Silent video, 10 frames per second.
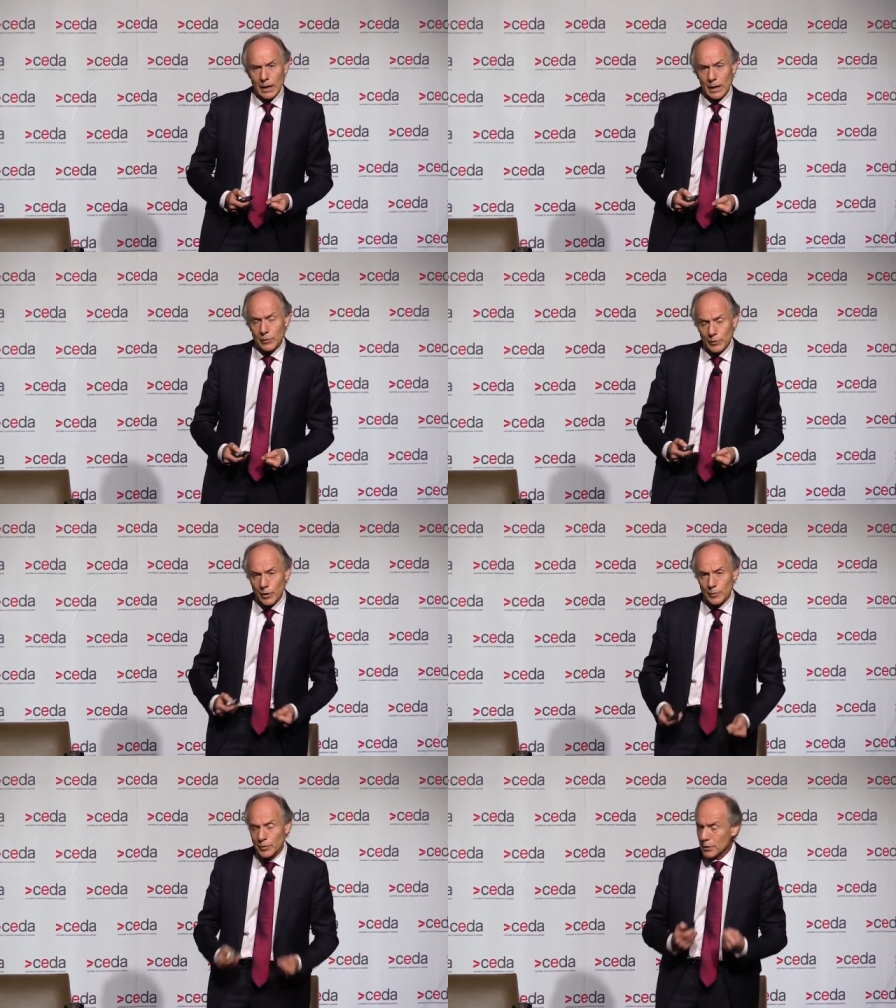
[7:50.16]
under
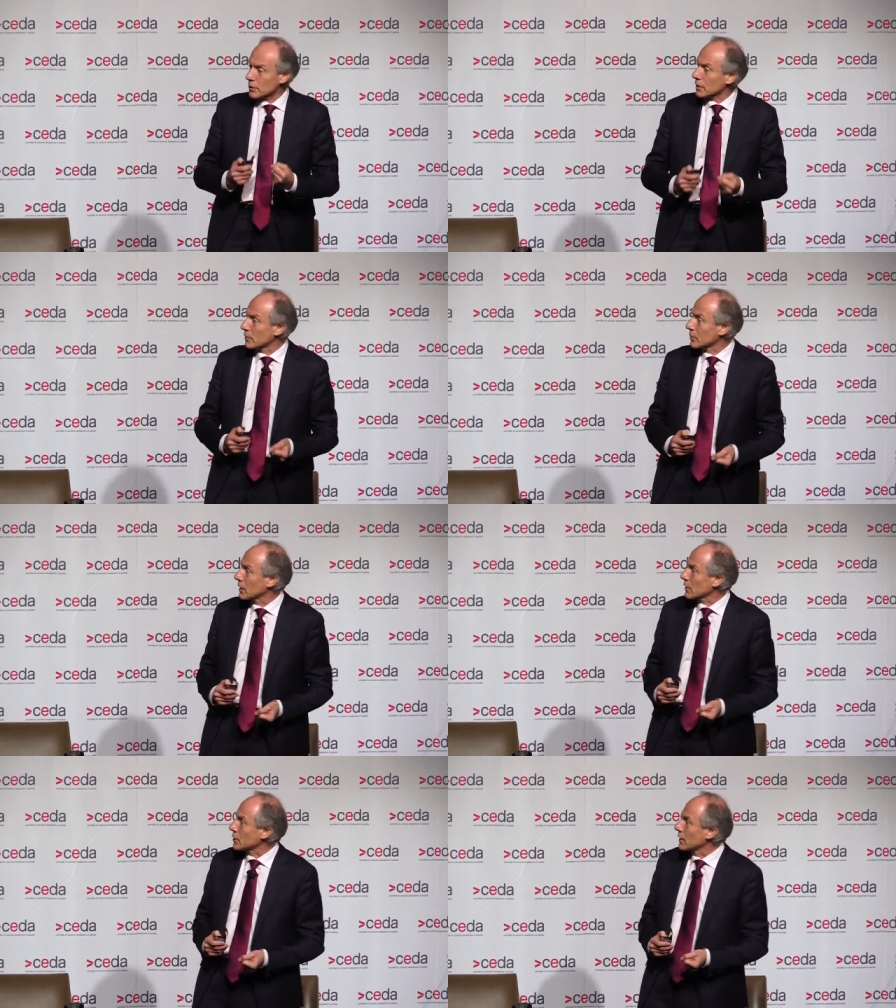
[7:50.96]
its own pressure comes
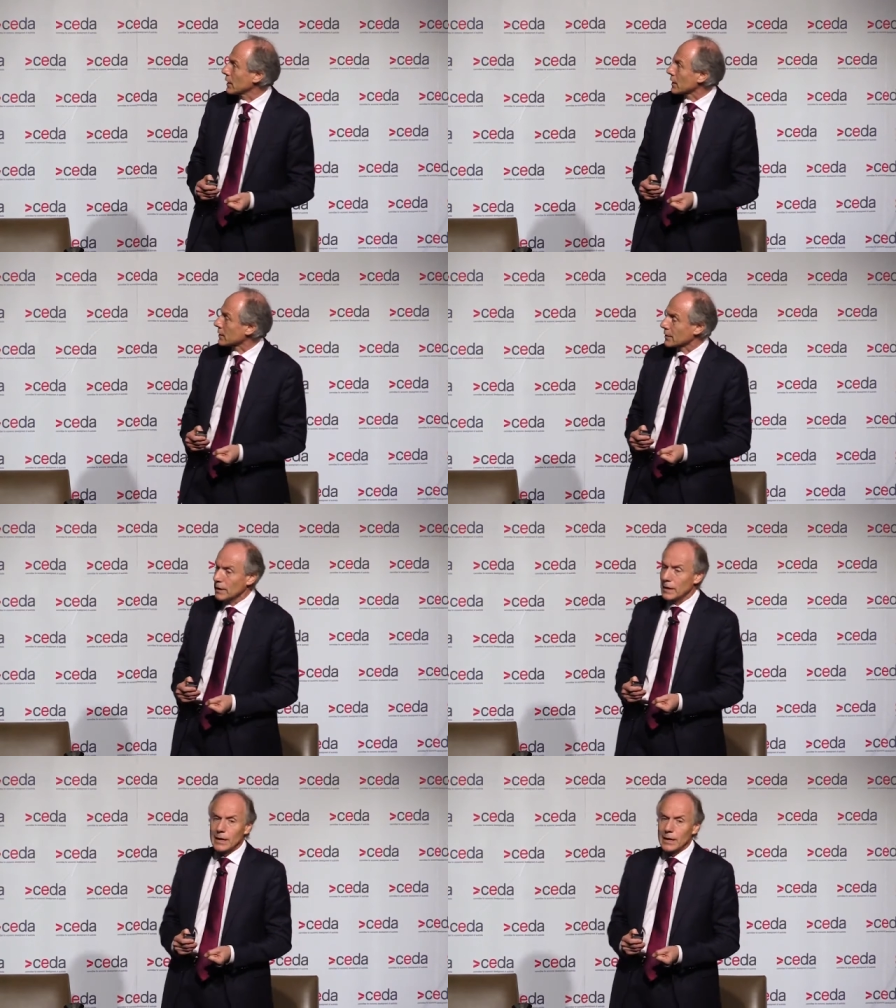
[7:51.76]
gushing out.